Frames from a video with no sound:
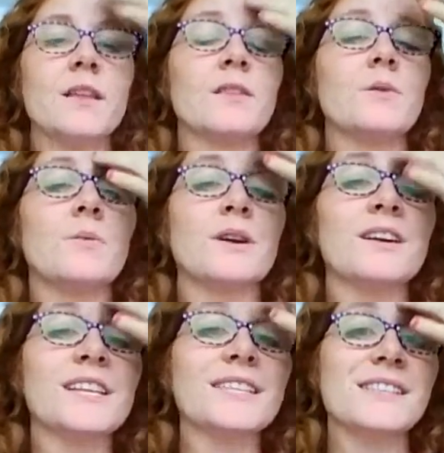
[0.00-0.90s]
The
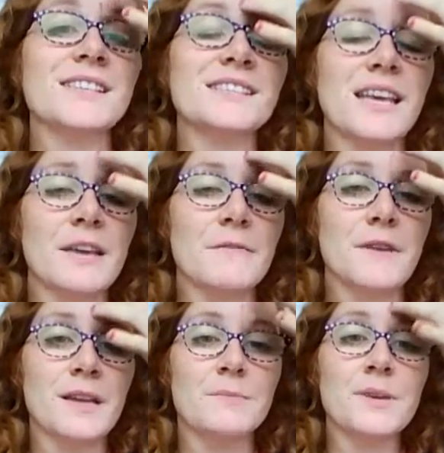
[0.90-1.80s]
world is a safe
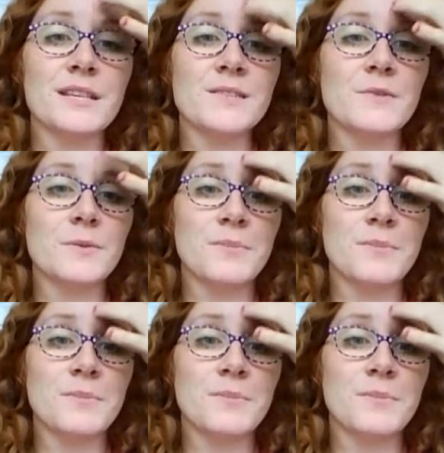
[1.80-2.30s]
and peaceful